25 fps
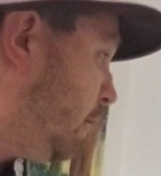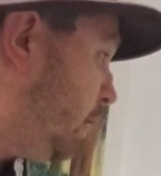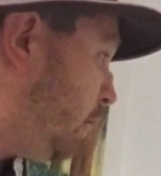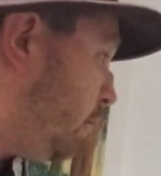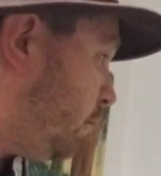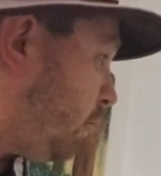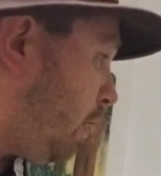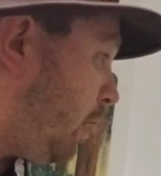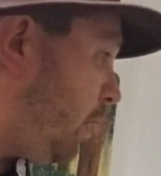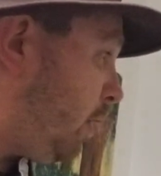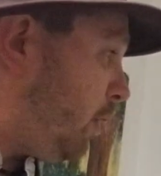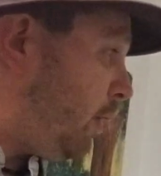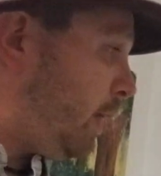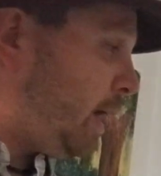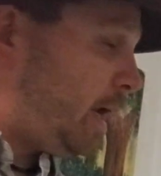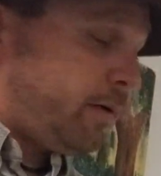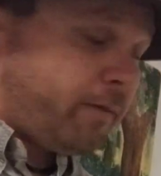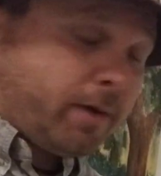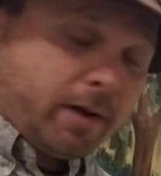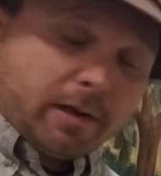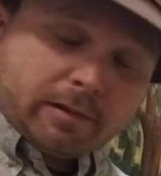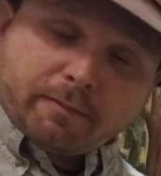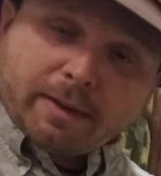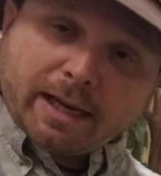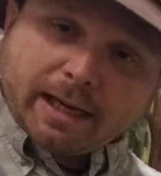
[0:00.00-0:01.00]
So,
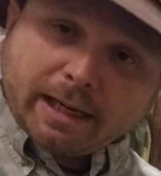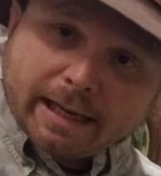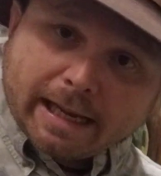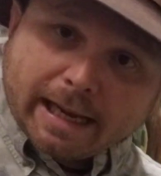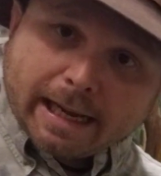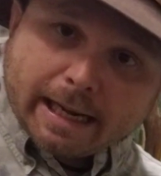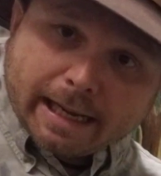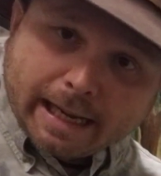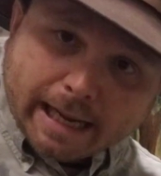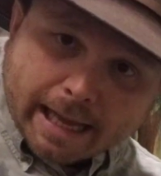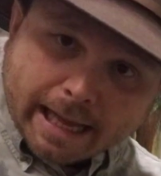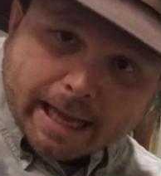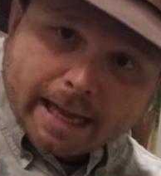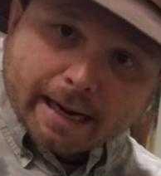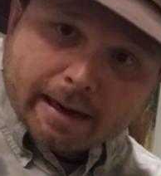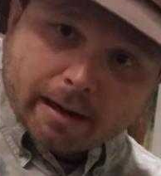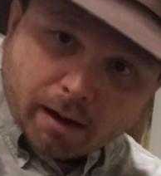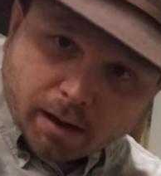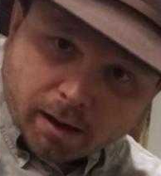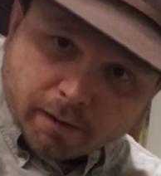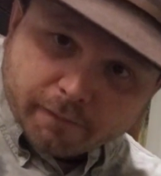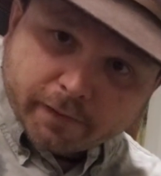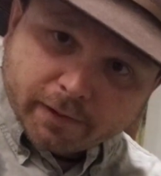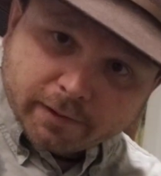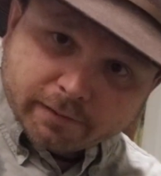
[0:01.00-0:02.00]
anyways, my daddy had an
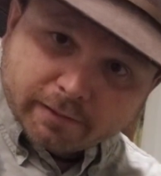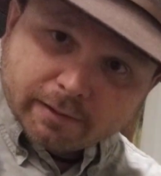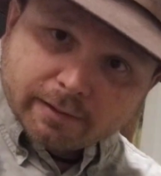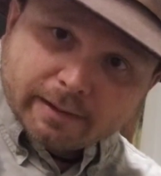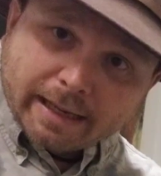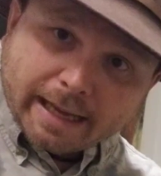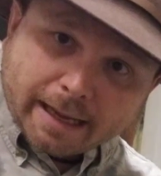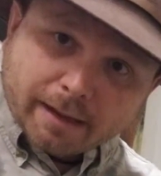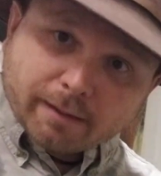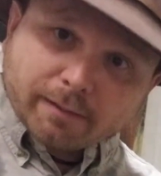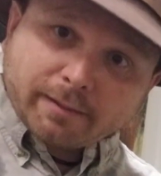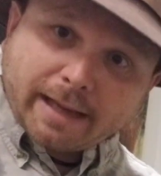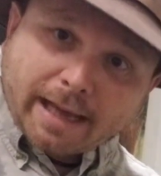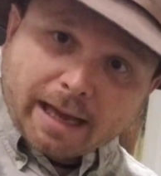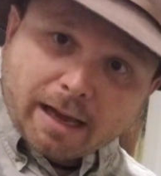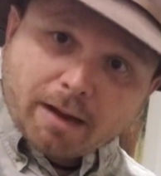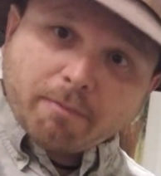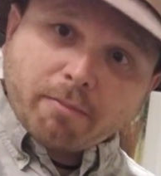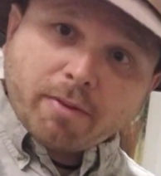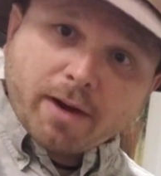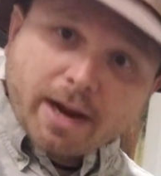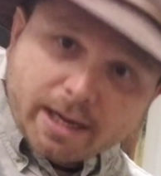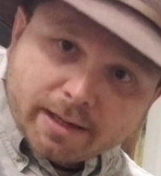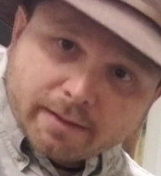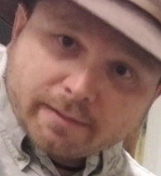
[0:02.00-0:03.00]
office in downtown
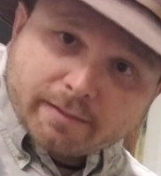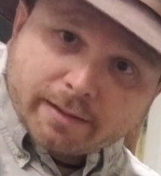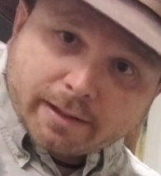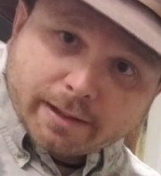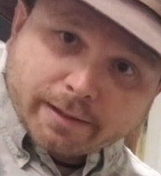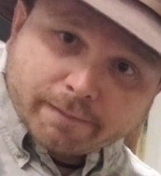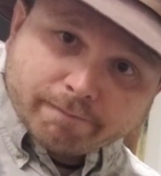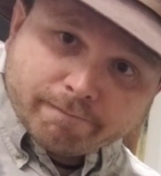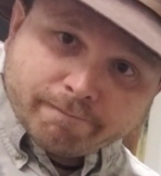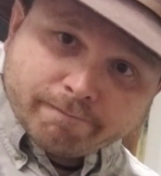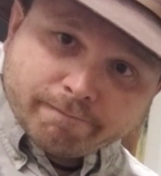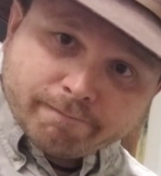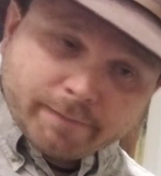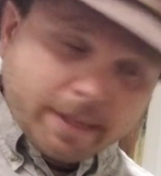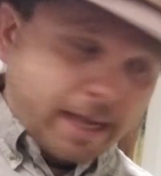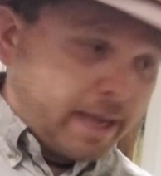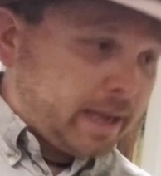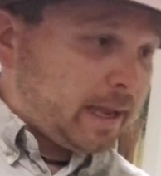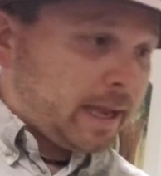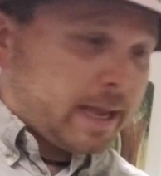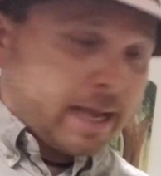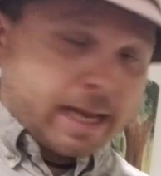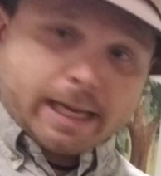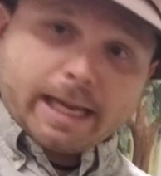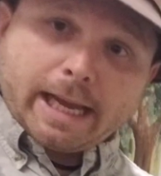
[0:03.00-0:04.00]
Bradenton,
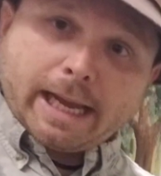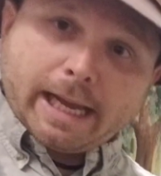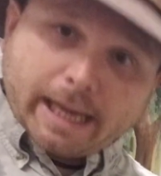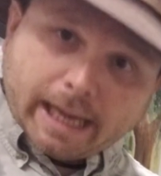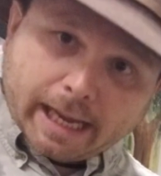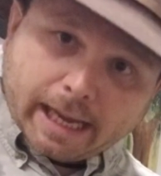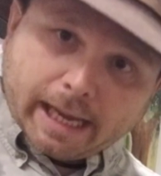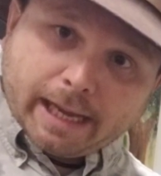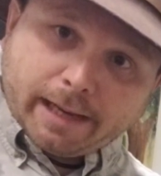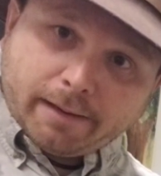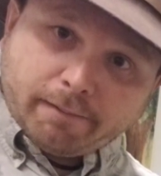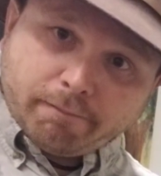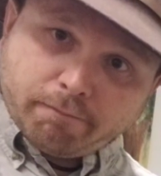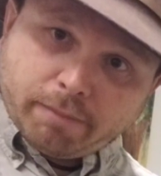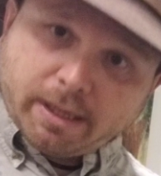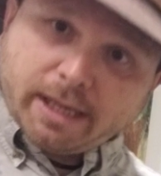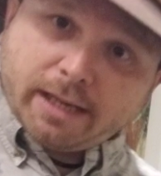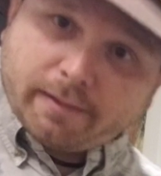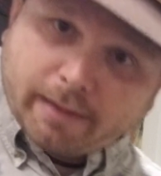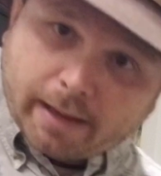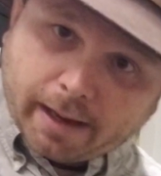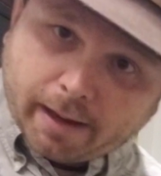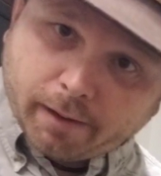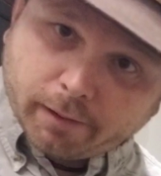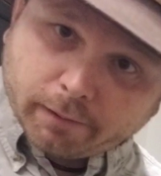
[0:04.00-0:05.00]
aka
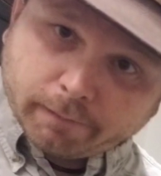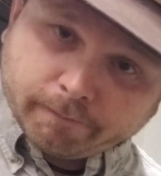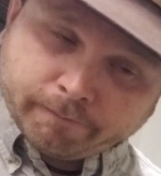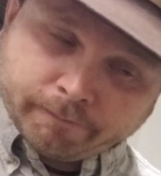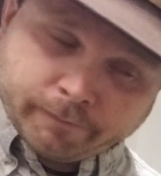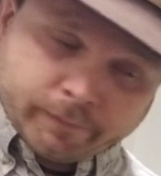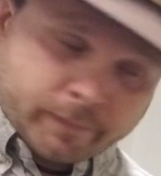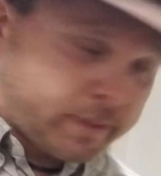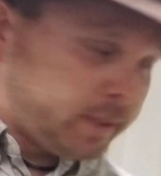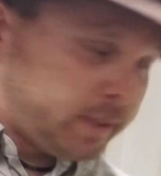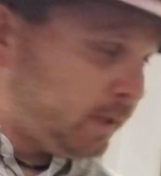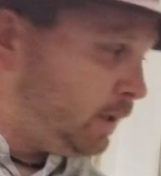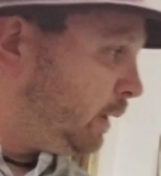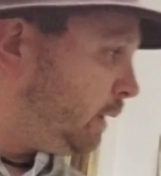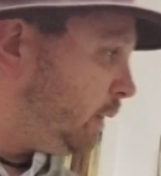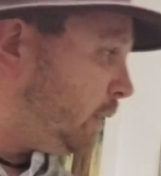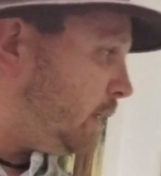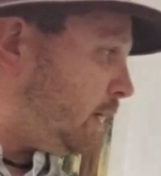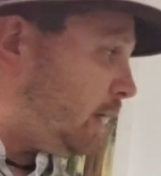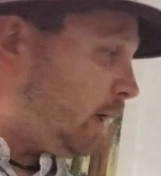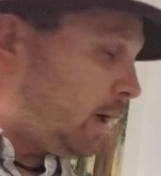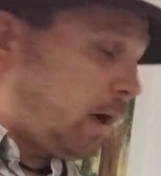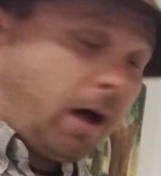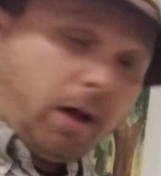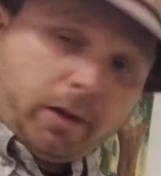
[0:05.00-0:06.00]
B-Town,
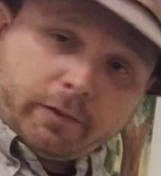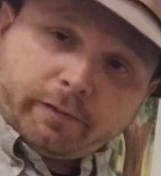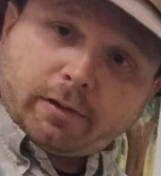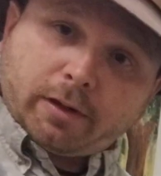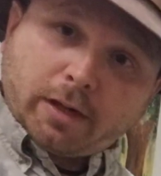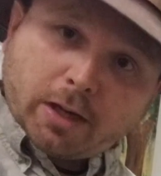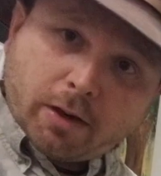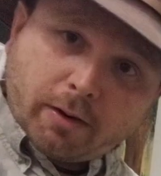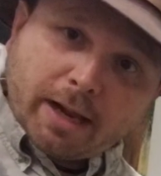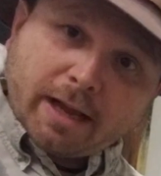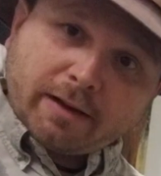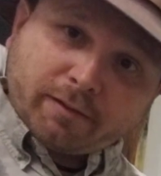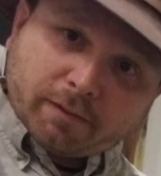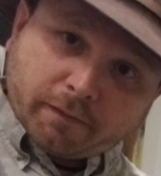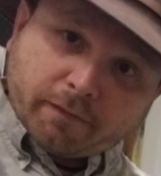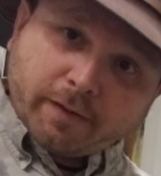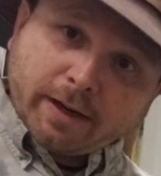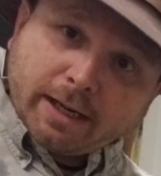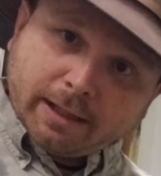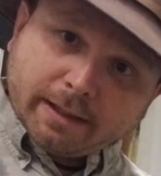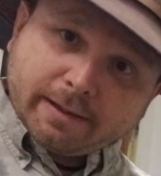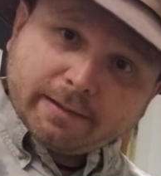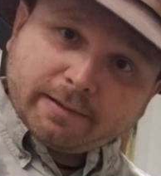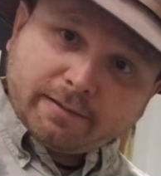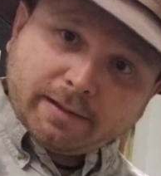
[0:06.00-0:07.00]
also known as the
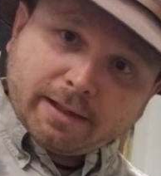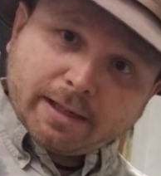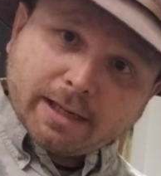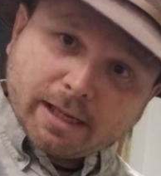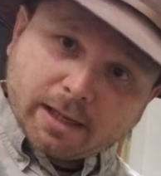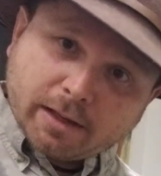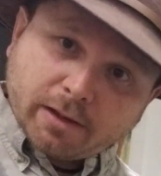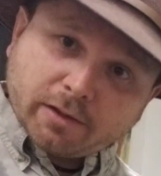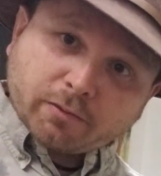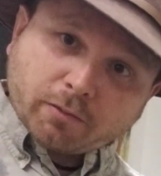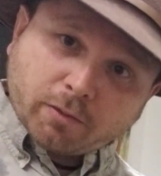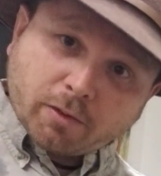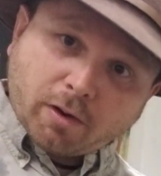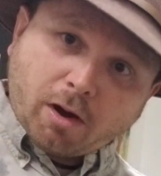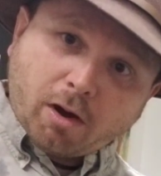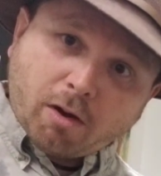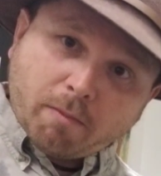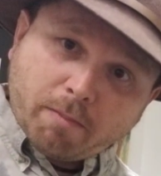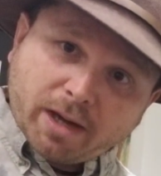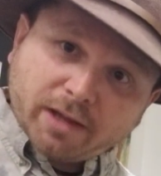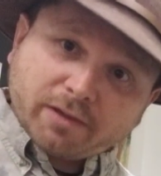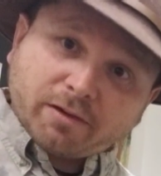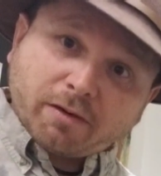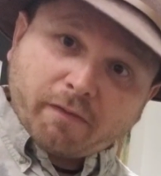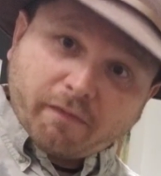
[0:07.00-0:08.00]
Friendly City, because we're all a
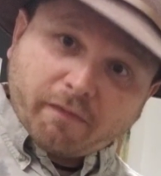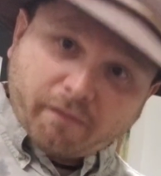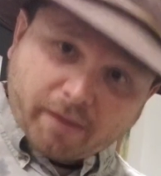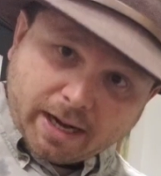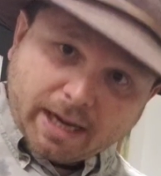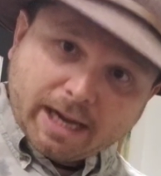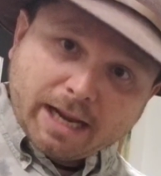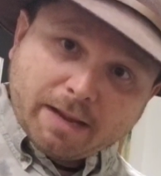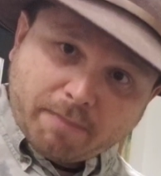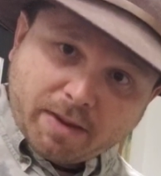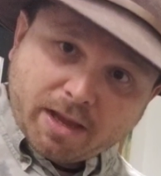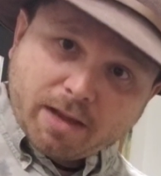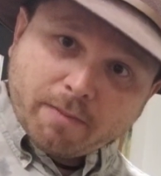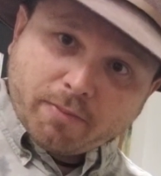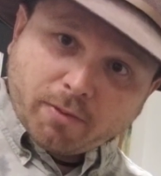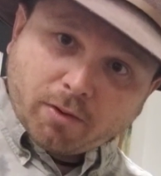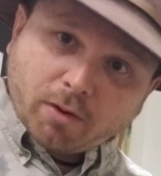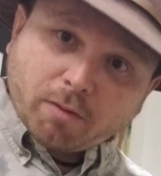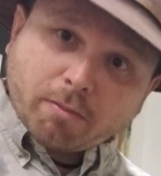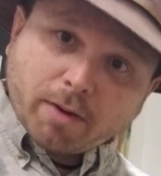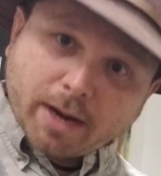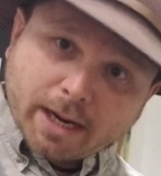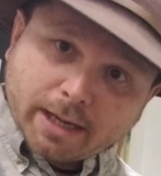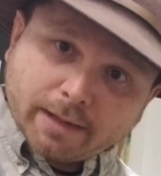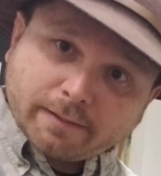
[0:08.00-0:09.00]
bunch of friendly people in
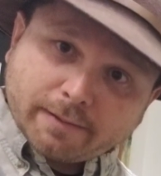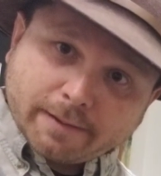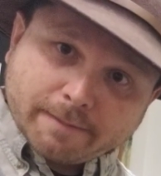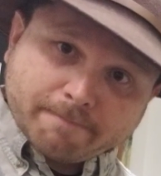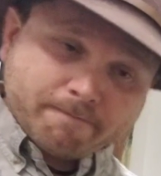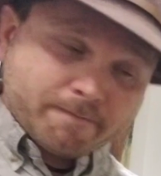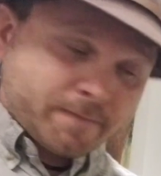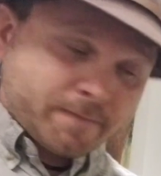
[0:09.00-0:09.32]
Bradenton.